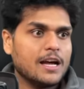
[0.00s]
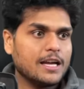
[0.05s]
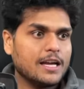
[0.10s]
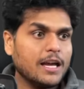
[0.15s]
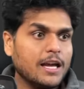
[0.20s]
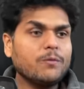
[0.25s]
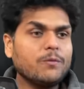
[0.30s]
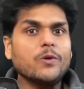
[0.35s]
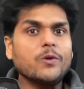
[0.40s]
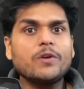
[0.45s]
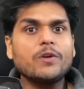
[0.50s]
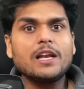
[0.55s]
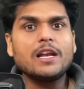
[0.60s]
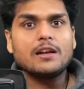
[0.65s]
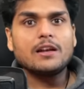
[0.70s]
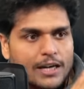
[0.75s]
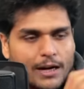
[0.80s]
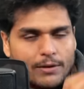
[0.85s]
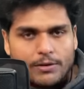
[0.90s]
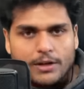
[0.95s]
If you will
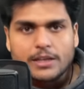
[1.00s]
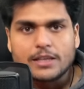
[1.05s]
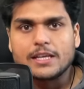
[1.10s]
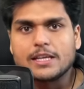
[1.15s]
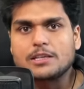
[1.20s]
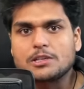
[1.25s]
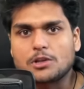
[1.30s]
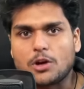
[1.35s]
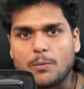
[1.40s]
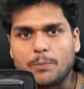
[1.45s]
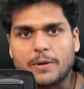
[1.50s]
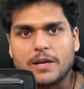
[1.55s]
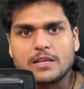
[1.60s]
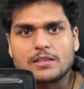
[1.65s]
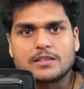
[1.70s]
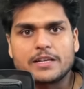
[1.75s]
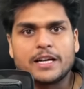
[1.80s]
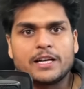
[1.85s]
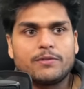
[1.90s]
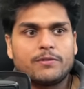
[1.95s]
cover these
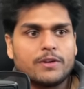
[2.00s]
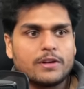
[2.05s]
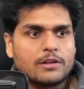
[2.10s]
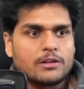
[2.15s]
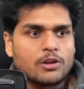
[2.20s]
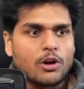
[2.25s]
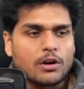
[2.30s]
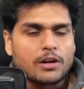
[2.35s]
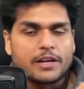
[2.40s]
topics, it will, your